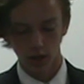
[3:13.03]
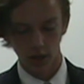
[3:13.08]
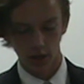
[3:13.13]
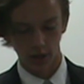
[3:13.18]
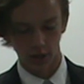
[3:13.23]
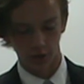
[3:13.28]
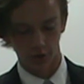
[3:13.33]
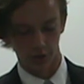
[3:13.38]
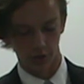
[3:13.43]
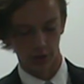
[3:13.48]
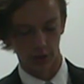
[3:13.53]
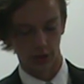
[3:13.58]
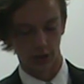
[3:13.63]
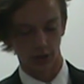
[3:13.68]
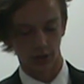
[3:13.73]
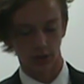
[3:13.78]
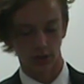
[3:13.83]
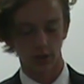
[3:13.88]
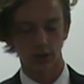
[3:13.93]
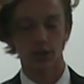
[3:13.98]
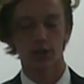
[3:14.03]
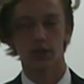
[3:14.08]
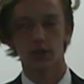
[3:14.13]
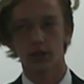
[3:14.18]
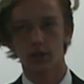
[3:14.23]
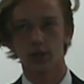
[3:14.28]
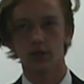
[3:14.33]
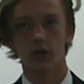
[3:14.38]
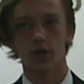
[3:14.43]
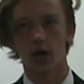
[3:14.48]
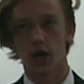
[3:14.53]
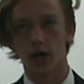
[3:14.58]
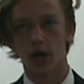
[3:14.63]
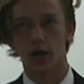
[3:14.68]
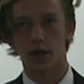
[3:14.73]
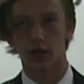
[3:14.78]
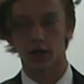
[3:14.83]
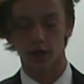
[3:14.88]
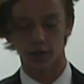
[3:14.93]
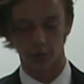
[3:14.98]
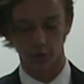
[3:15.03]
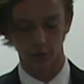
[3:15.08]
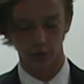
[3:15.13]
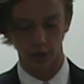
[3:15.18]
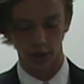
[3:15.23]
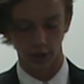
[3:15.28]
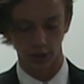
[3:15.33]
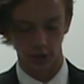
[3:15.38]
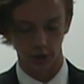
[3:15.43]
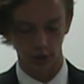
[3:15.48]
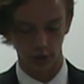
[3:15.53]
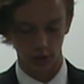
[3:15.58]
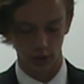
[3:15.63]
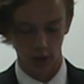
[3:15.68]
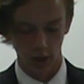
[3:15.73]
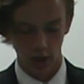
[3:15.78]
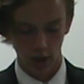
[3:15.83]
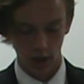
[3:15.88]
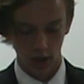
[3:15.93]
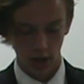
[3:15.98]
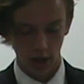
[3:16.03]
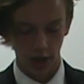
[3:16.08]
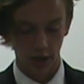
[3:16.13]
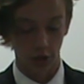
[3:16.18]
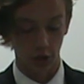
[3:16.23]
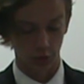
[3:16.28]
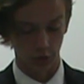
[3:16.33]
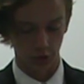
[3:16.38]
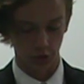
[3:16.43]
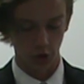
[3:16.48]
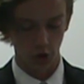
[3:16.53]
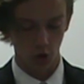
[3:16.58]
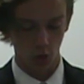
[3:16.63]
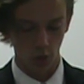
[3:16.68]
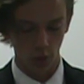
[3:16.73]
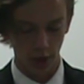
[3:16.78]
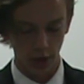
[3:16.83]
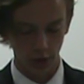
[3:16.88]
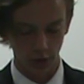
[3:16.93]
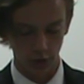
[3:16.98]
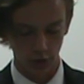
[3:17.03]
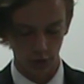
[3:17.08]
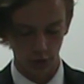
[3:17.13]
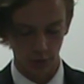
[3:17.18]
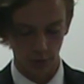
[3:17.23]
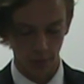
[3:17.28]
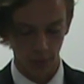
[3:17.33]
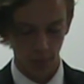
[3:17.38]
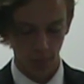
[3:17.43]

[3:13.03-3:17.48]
increase economic relations, and there was no way to,